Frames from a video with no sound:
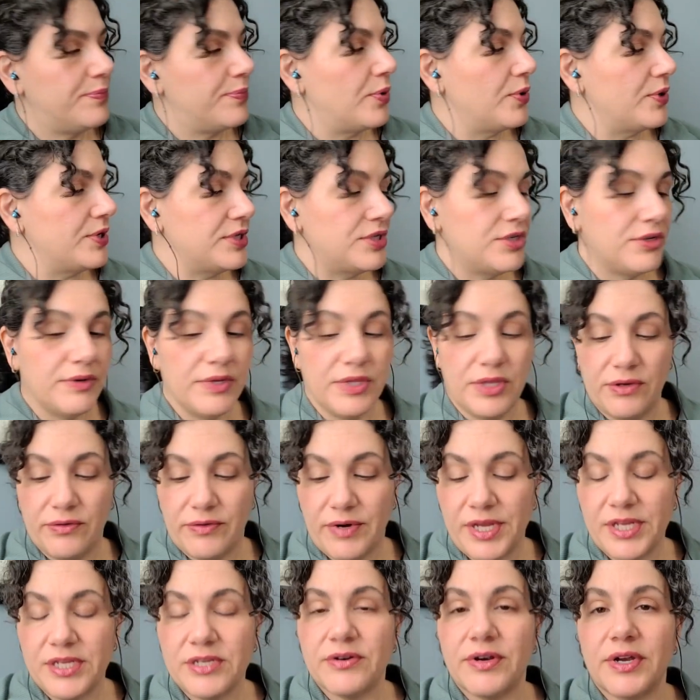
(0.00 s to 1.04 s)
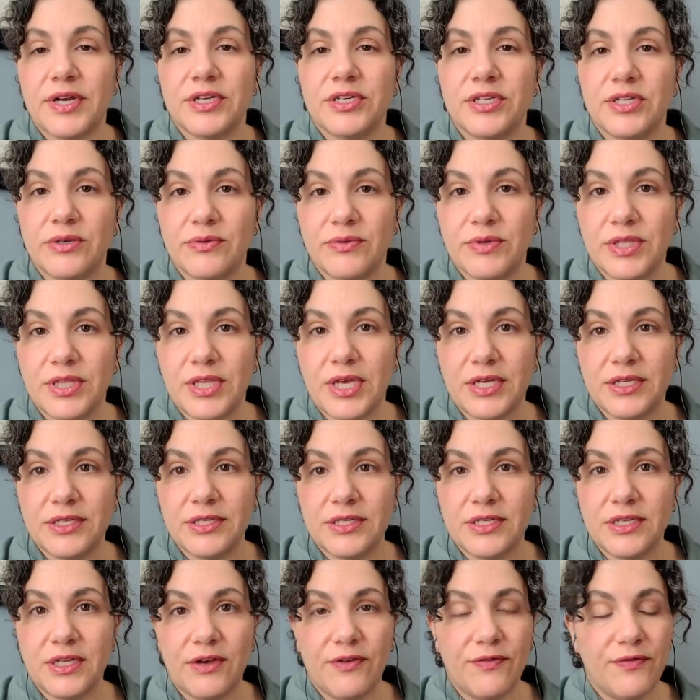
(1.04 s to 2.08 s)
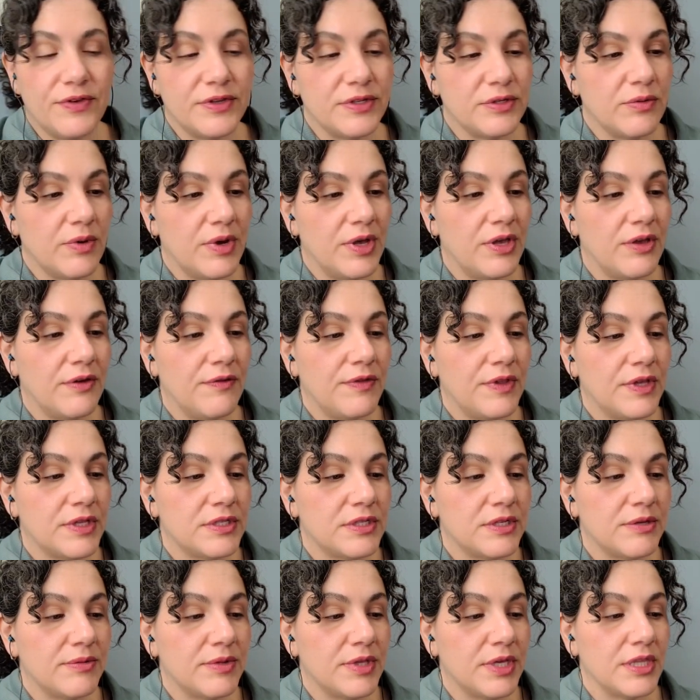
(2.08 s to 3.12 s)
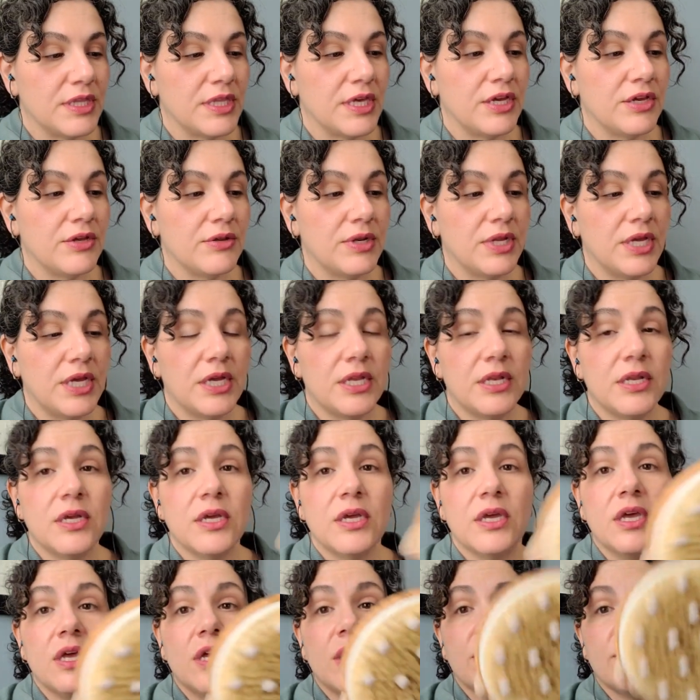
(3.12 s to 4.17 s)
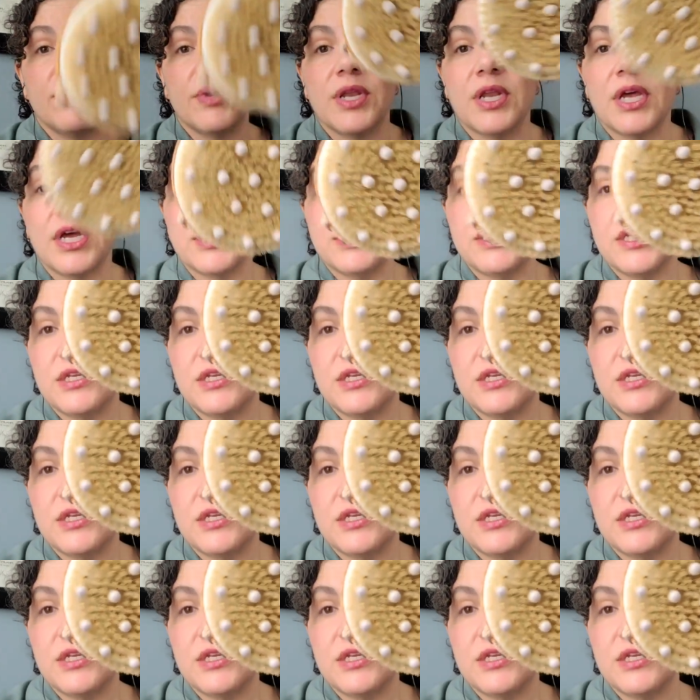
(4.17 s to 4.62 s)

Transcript: point you in the right direction with that stuff as well if that's something that you need. But I